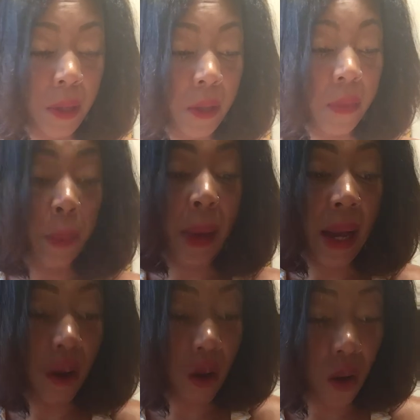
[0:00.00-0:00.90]
their
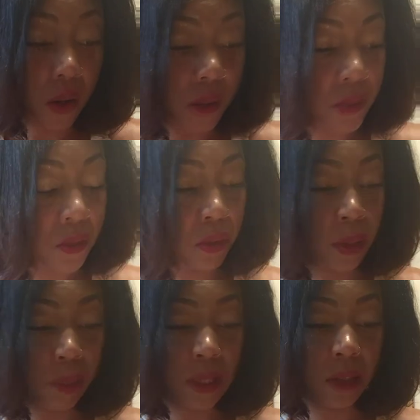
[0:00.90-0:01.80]
back on. So you
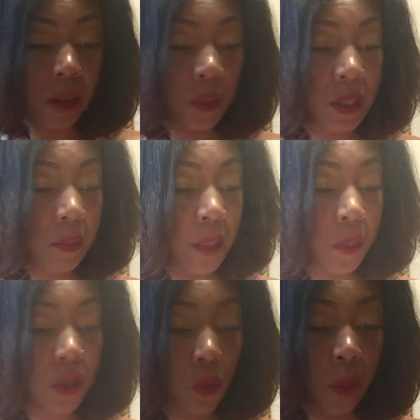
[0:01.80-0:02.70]
could be dealing with somebody
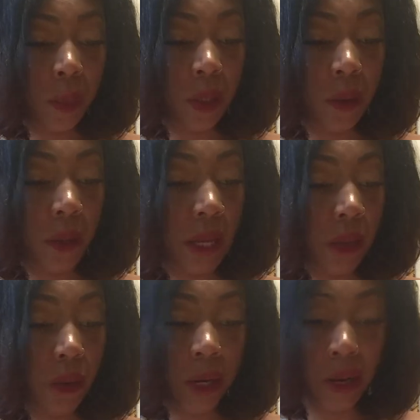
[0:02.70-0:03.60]
with Scorpio and
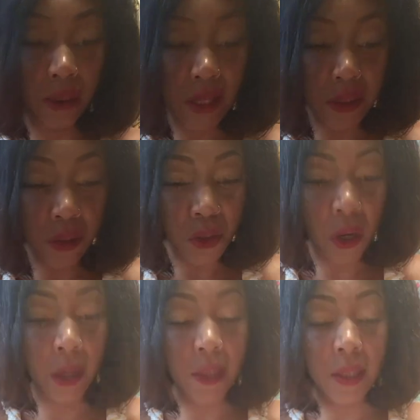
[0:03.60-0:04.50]
or Aries in their
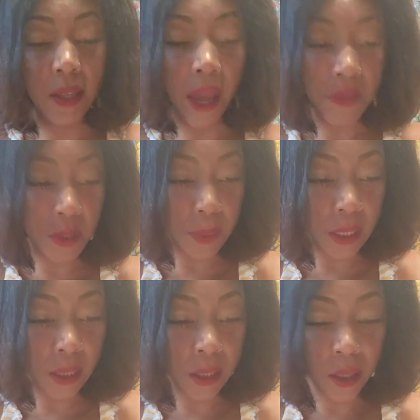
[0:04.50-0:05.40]
chart. Doesn't have to
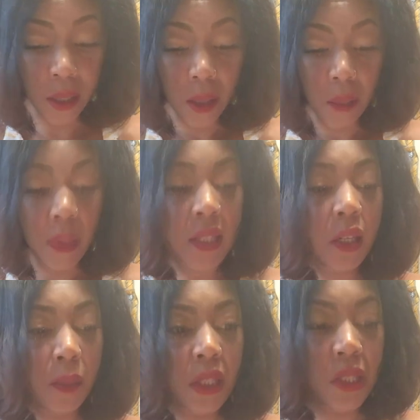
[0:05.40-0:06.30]
be. But this
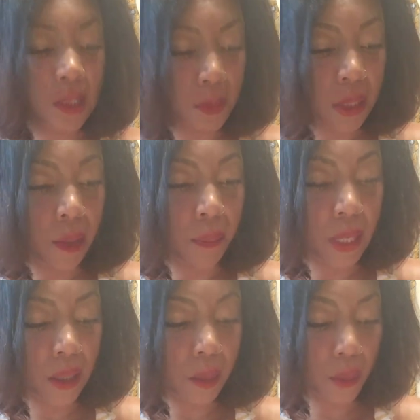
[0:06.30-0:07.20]
could be just somebody that
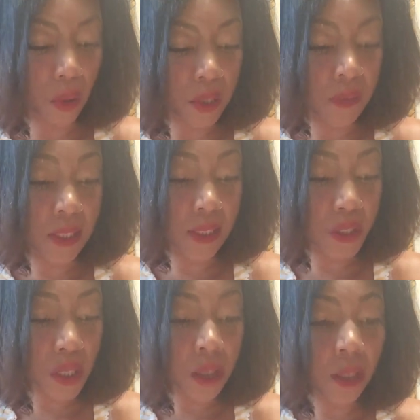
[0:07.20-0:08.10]
made an impulsive
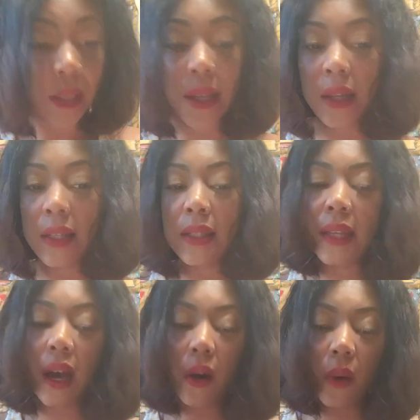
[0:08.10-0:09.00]
decision, is
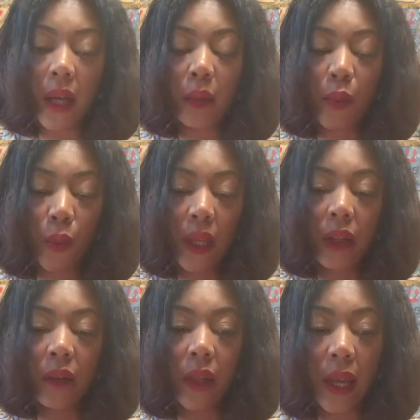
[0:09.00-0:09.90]
now at a point
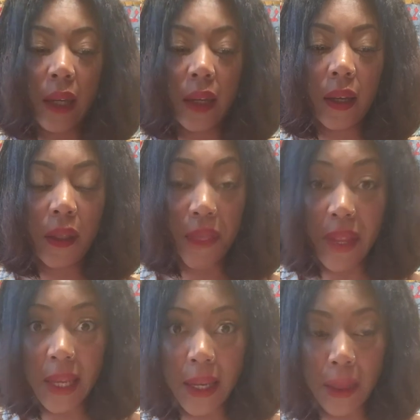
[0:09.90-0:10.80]
of like
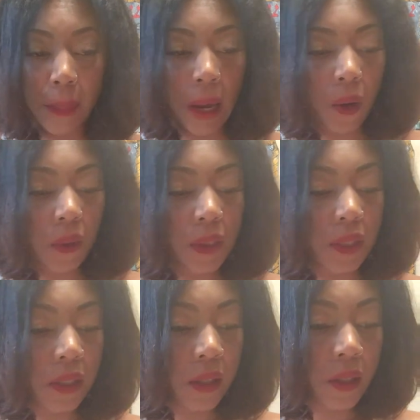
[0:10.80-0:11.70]
thinking about
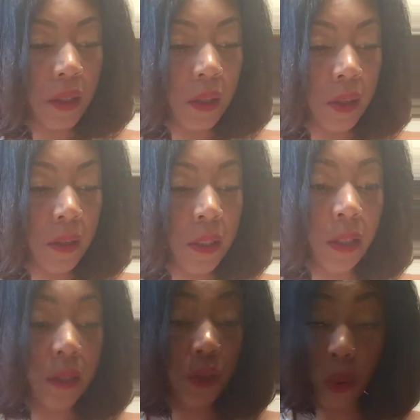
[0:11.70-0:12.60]

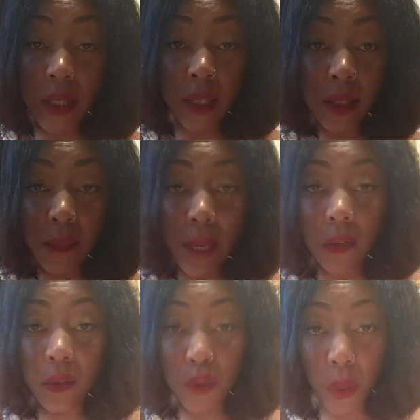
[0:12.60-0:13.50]
the choices they made
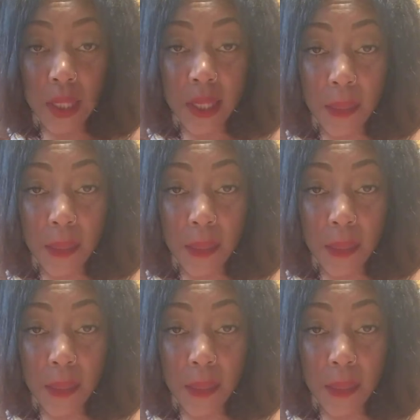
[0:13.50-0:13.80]
or the choice they